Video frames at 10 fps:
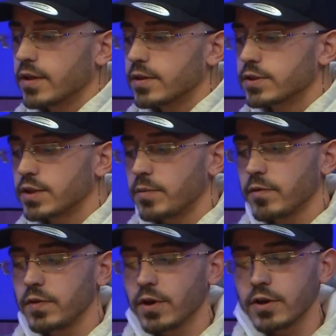"Some
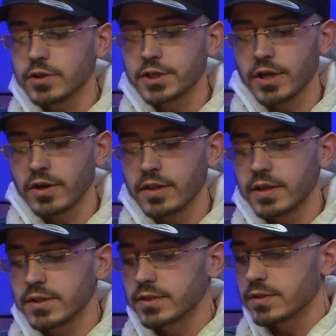of y'all sharing
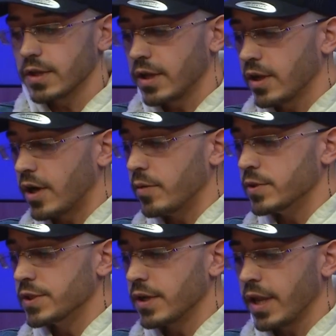this and
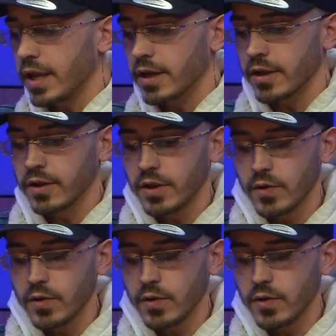comments and hating